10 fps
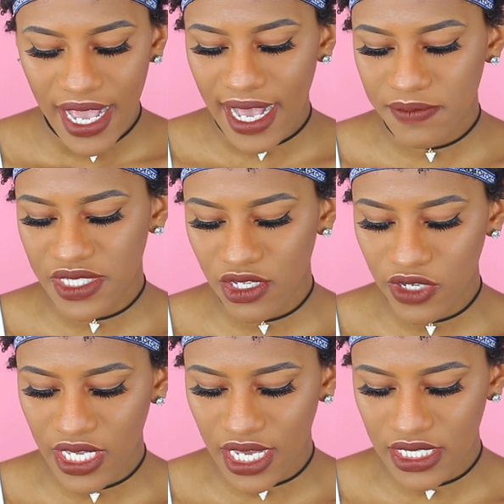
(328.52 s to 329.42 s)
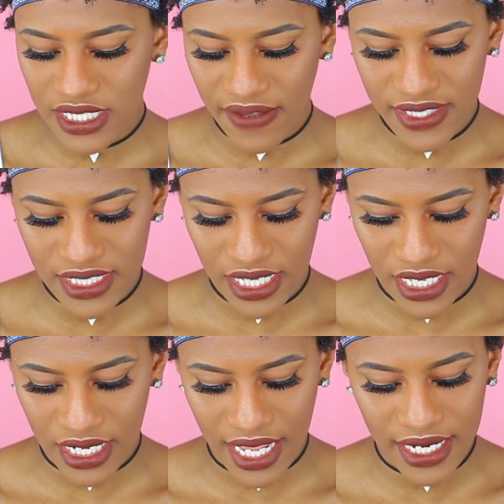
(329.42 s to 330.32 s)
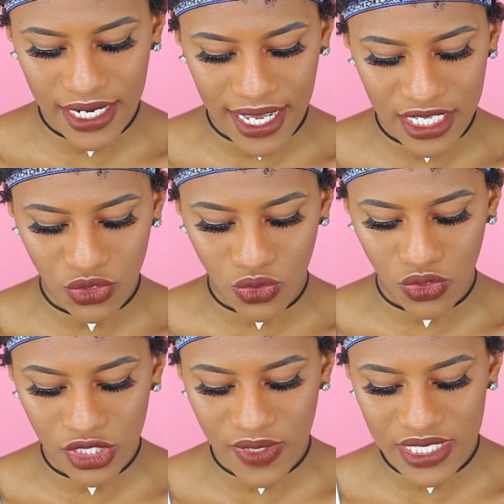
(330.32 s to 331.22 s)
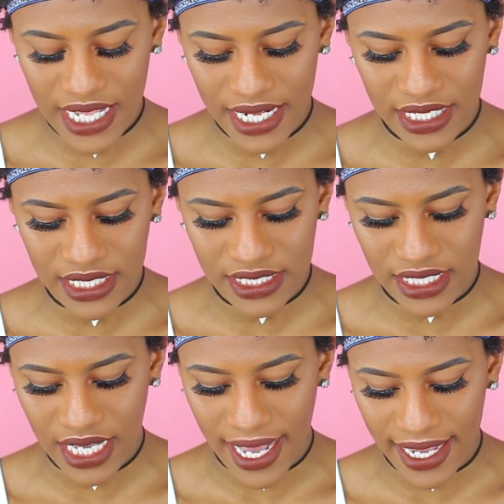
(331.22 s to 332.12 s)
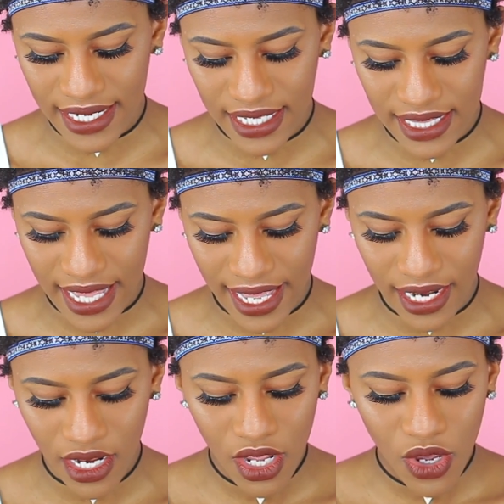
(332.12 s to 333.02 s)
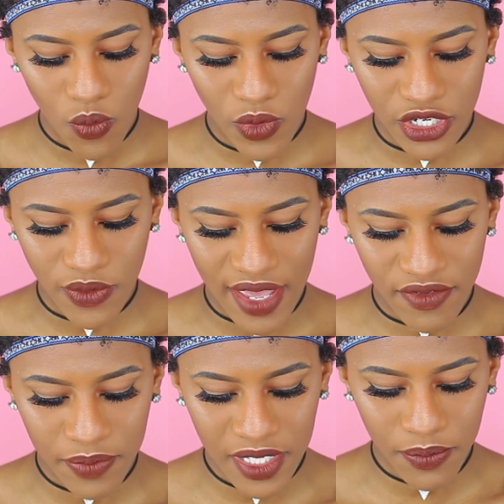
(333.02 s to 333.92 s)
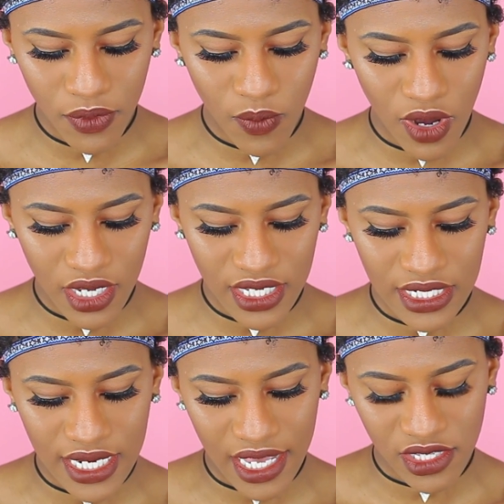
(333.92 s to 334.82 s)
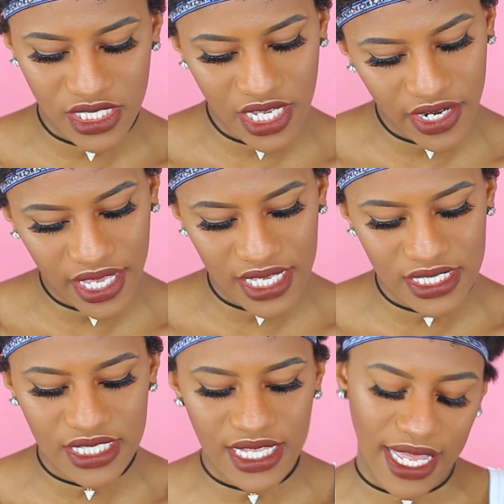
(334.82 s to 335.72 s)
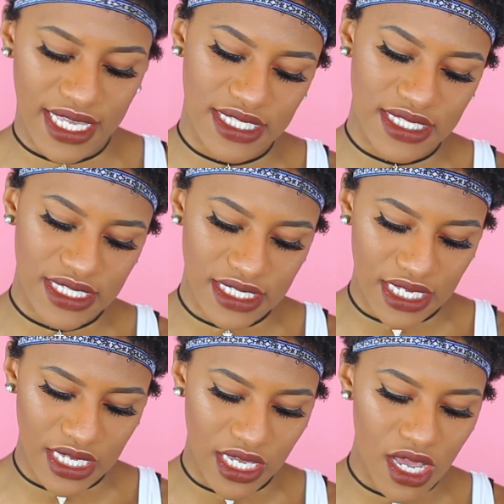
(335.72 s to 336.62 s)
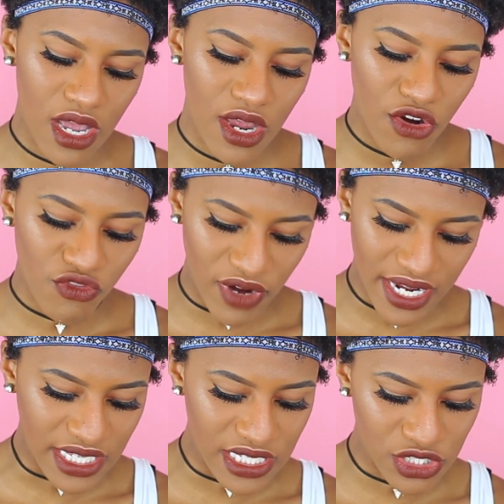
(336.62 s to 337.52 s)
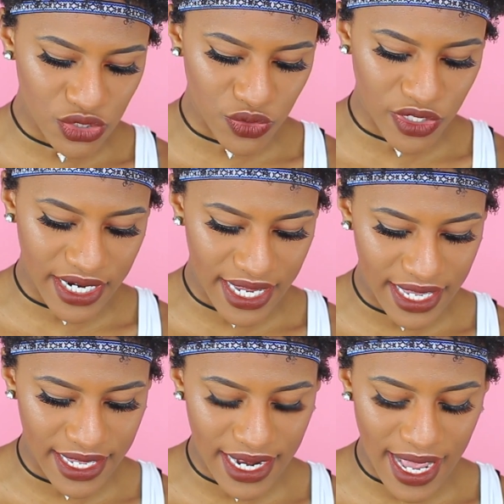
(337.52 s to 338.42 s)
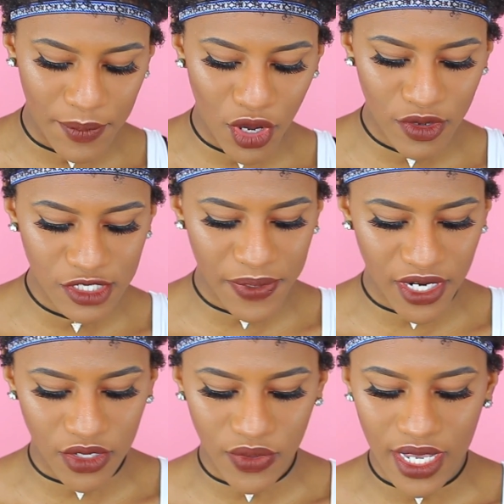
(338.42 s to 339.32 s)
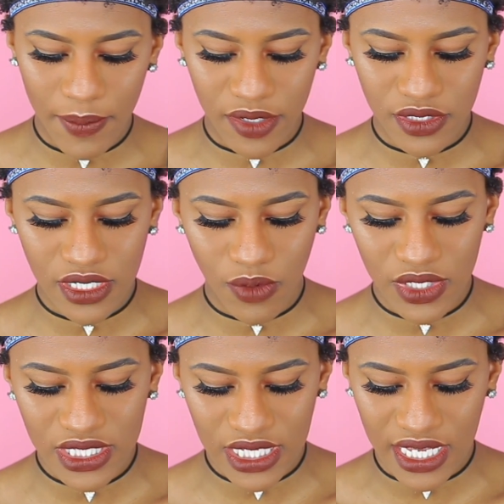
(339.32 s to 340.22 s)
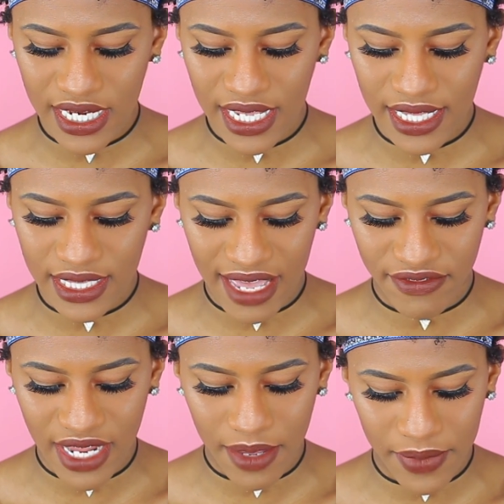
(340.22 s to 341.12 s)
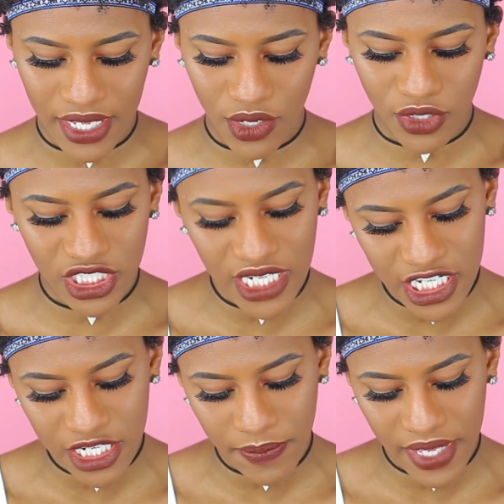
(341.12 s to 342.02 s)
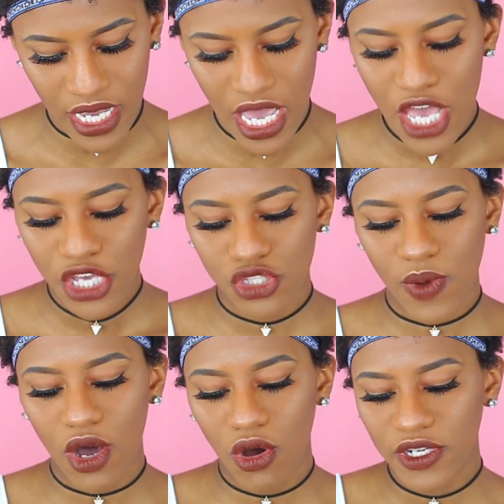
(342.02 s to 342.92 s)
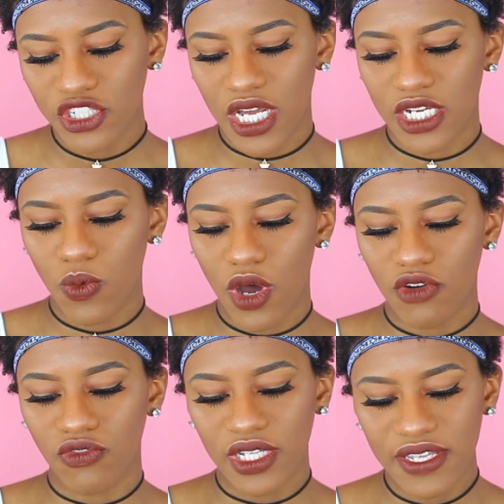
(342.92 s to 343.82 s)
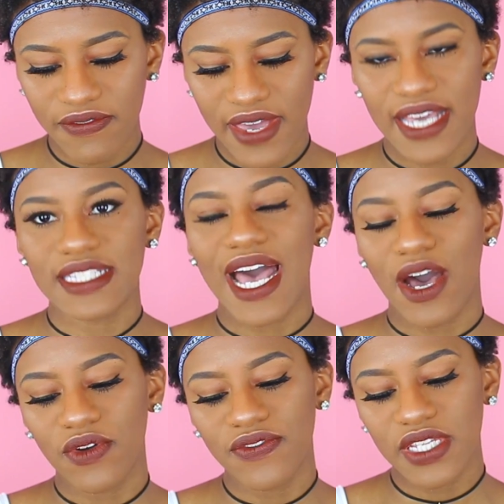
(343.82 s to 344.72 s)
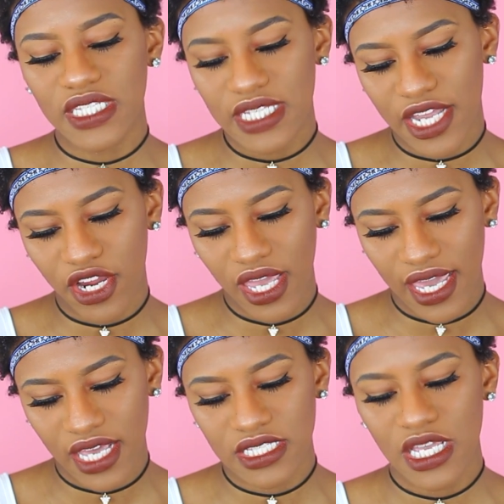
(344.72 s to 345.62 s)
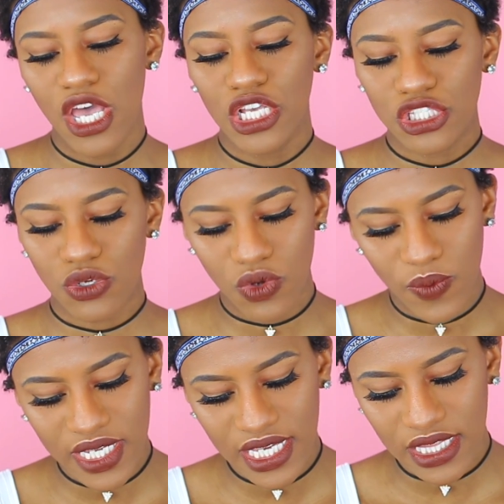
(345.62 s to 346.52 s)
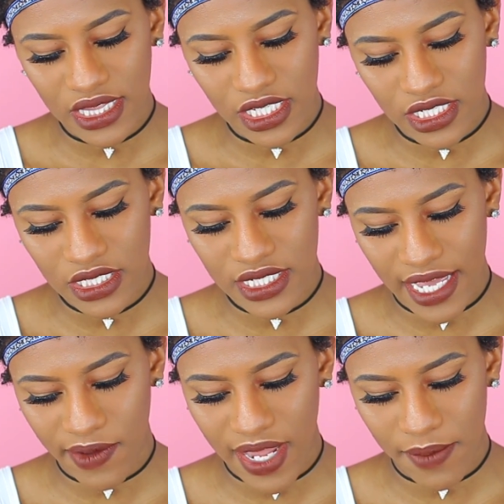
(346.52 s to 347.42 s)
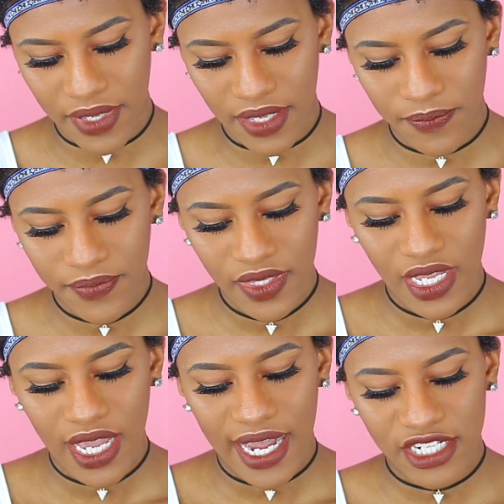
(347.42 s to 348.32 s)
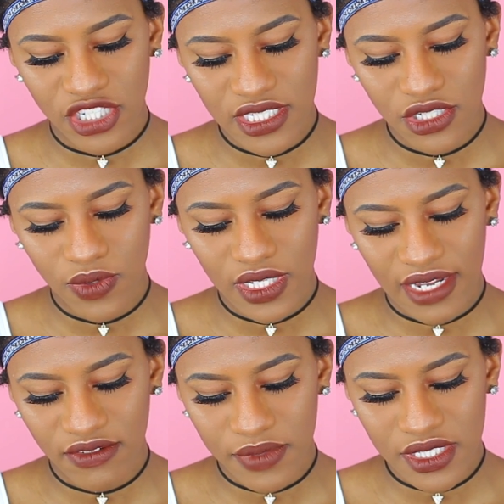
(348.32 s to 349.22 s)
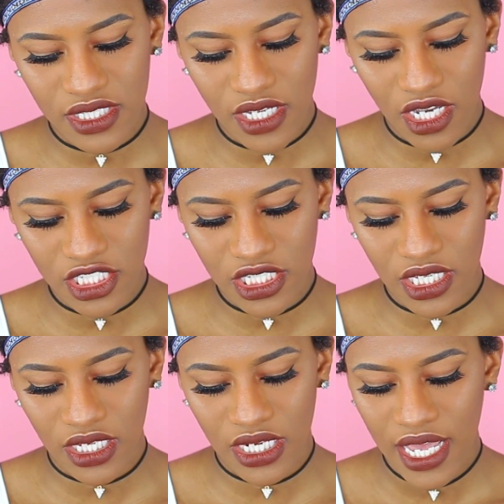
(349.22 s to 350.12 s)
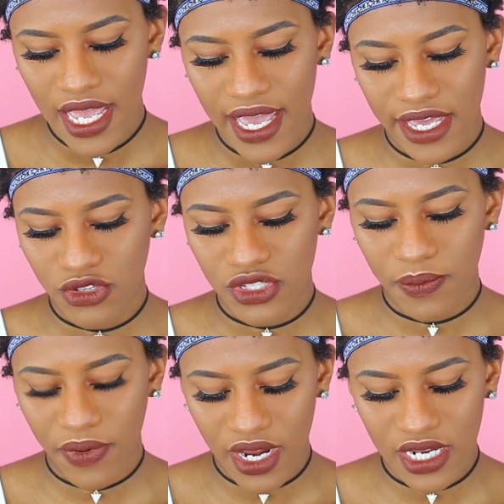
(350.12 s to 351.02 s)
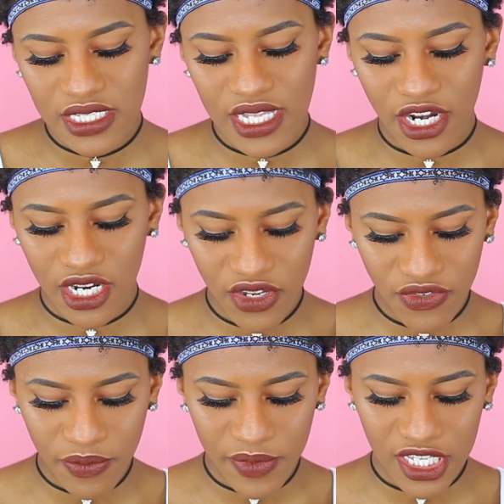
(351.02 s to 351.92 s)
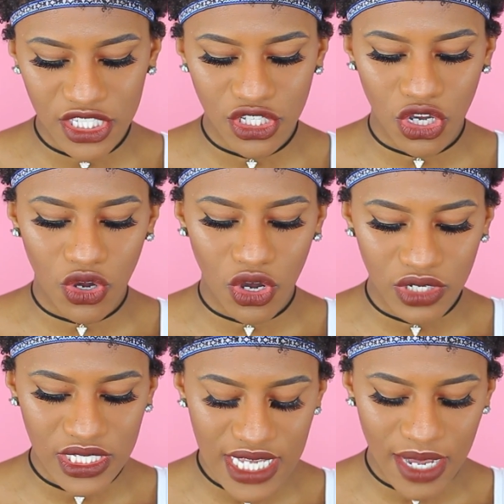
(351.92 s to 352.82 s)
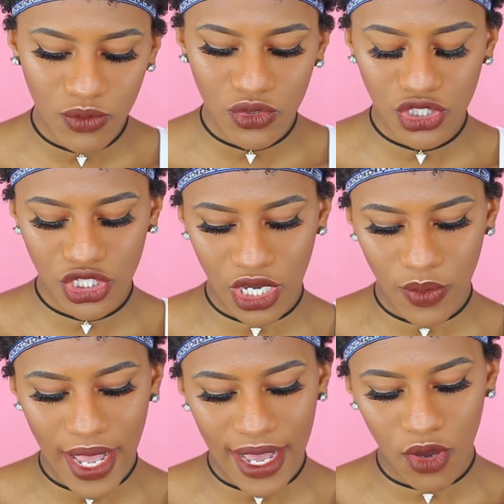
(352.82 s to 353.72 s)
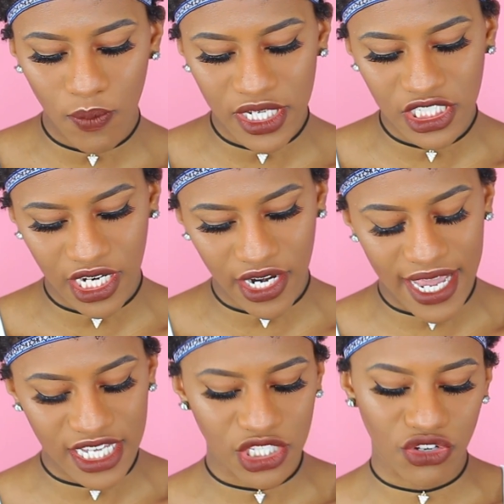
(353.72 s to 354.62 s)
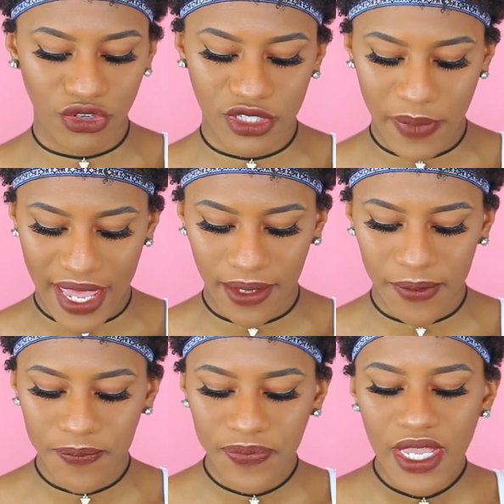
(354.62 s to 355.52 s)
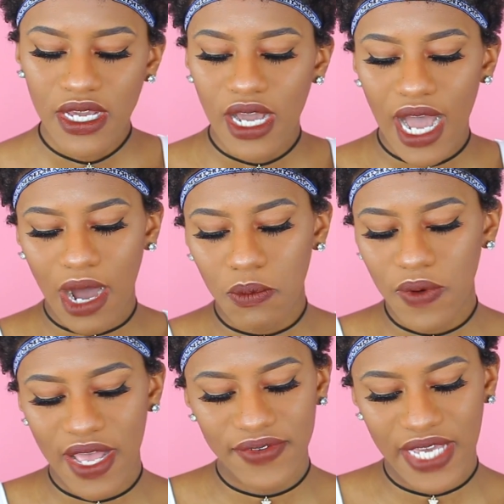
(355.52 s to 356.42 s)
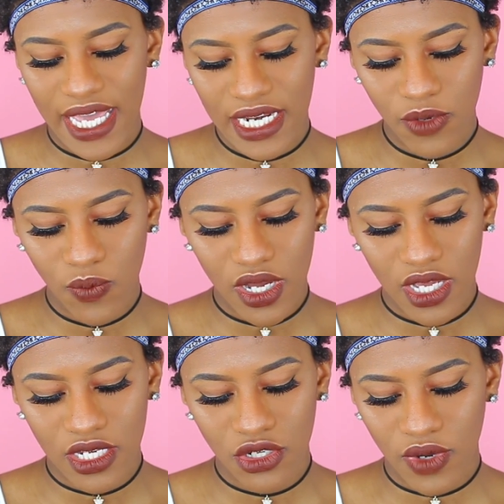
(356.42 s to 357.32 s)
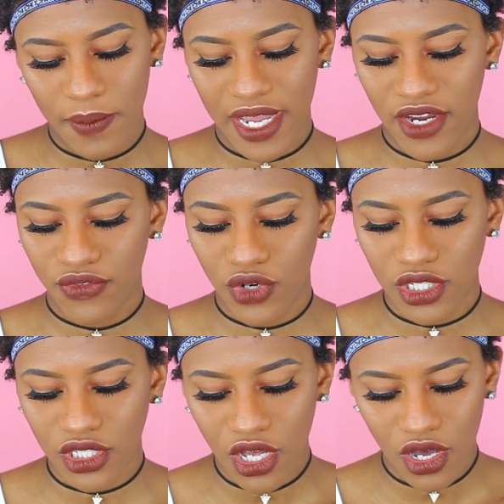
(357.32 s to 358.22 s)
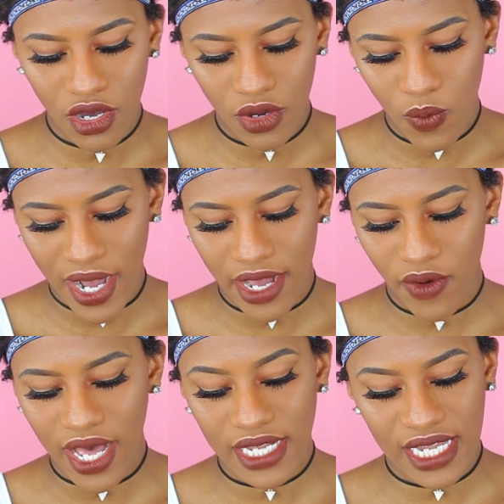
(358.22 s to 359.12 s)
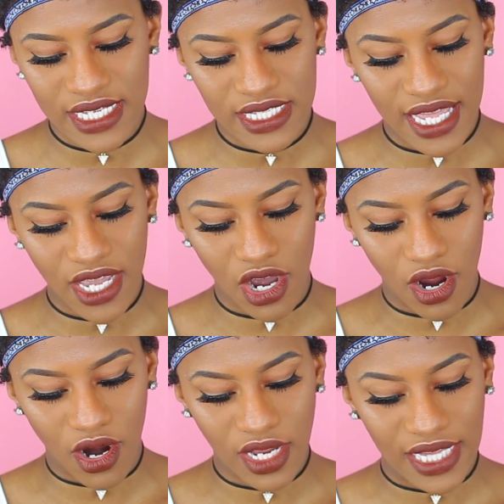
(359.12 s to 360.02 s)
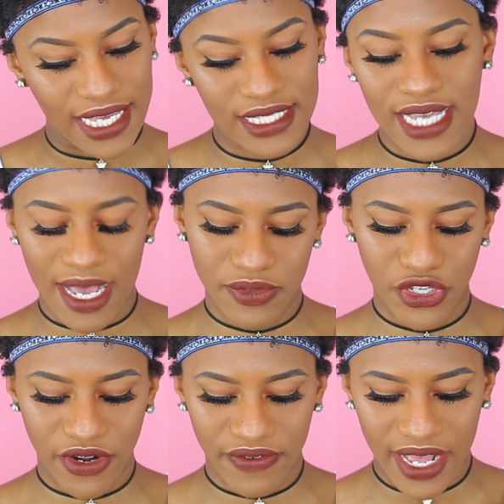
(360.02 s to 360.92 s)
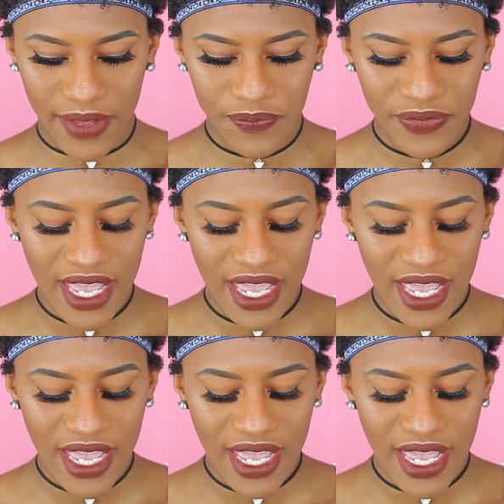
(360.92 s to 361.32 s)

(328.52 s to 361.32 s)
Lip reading: I'm still young, 17, and in high school, so it's not easy hiding that when you have people walking down staircases that can see right into your head. I'm always paranoid about someone seeing it and laughing at me or judging me, so I always try to walk really fast out of the staircase so no one can look down at me. I try to do a lot of massaging and using products that are good for me, so only time will show how much hair actually grows back. I won't have anyone doing my hair for a long while unless they are like top certified.